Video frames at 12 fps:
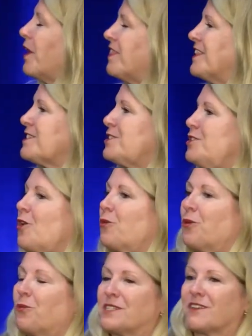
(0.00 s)
This
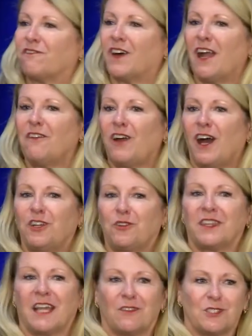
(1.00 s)
note was a
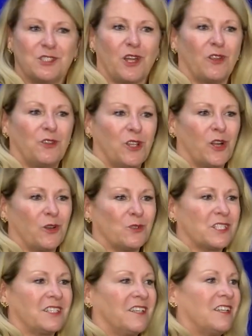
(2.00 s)
$500,000
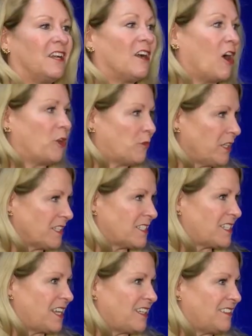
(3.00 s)
note on real
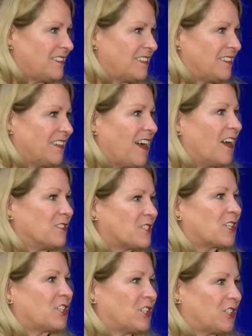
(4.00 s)
estate,
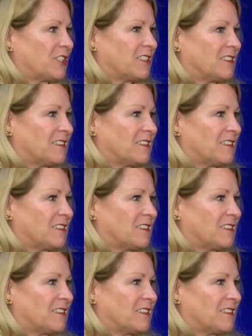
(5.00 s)
unsecured.